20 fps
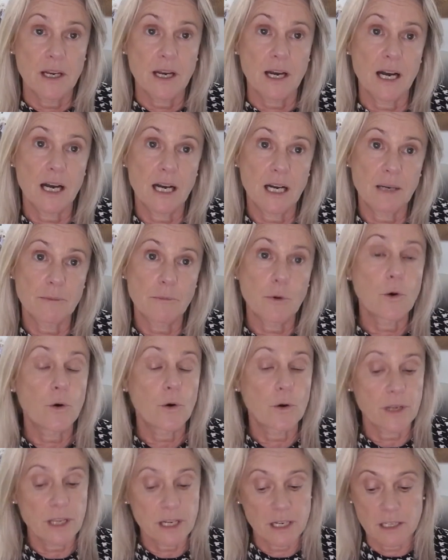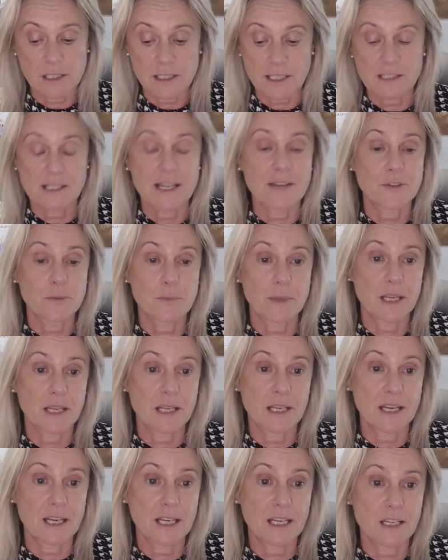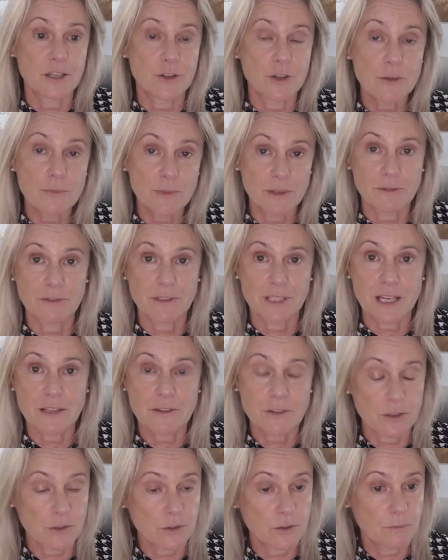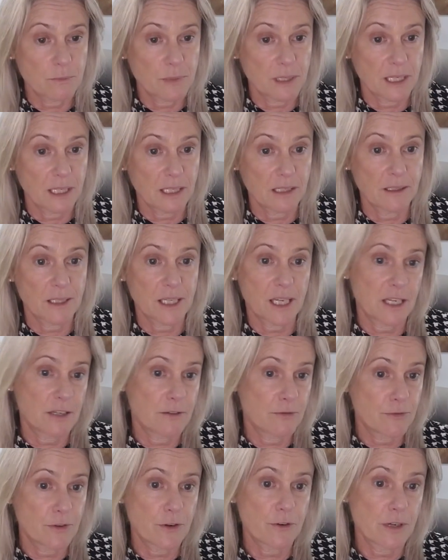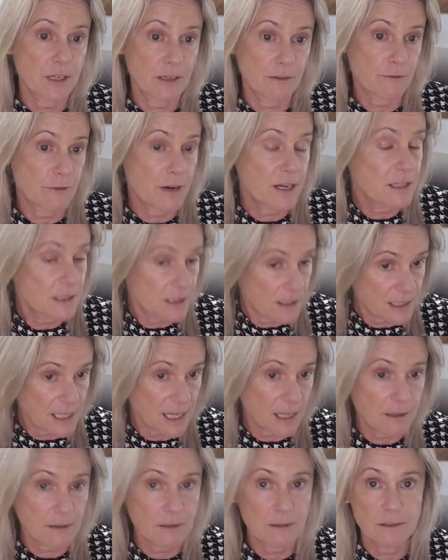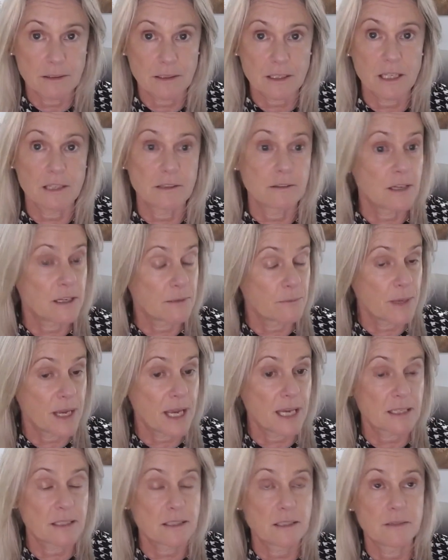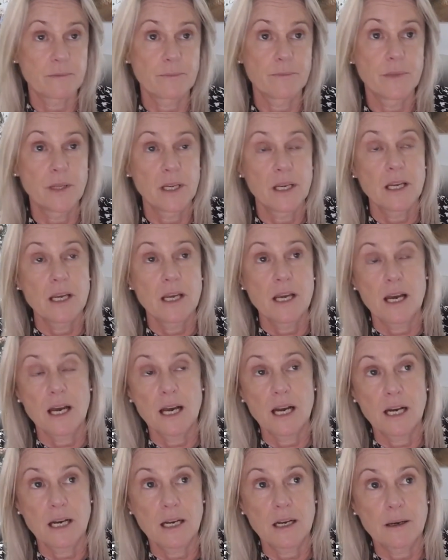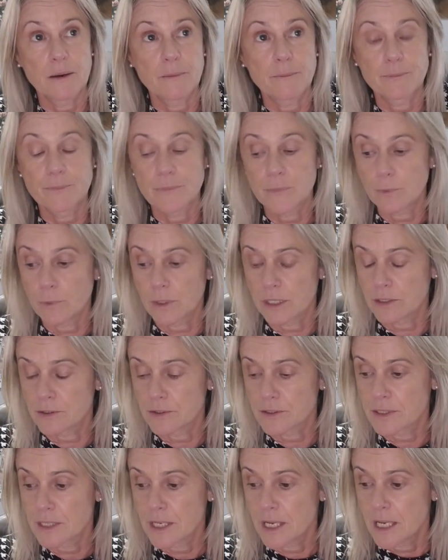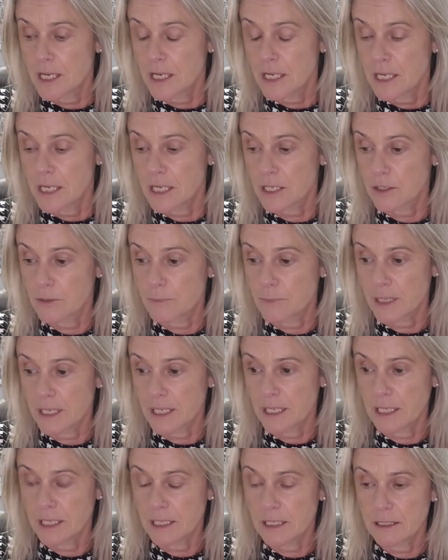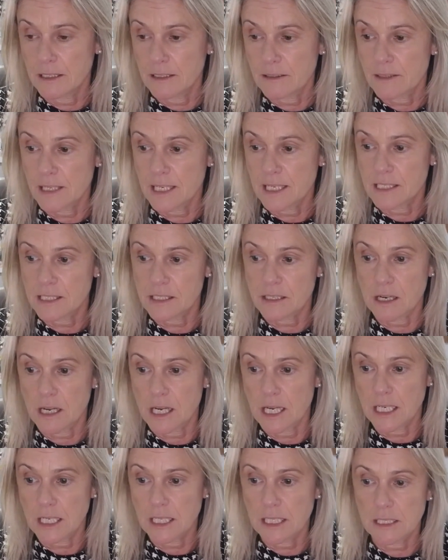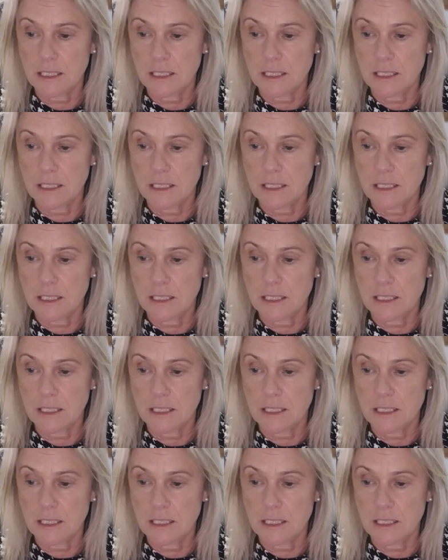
And it doesn't have to be a human death. It could be a furry friend death can impact. What else? It could be things like,